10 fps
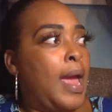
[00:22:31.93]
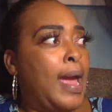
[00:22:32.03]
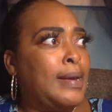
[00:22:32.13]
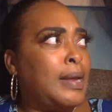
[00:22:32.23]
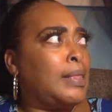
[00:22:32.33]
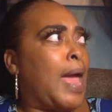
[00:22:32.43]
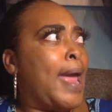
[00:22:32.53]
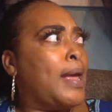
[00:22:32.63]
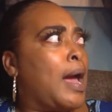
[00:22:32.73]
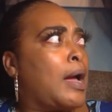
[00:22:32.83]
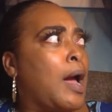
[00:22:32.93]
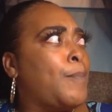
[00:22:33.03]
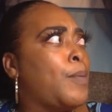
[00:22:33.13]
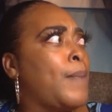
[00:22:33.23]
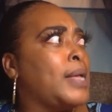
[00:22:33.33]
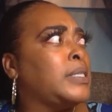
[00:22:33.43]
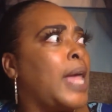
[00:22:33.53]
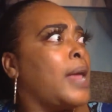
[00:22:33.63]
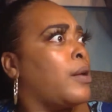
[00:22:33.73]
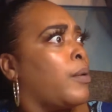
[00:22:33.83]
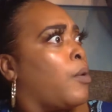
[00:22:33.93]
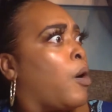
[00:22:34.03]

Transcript: And then like a couple months later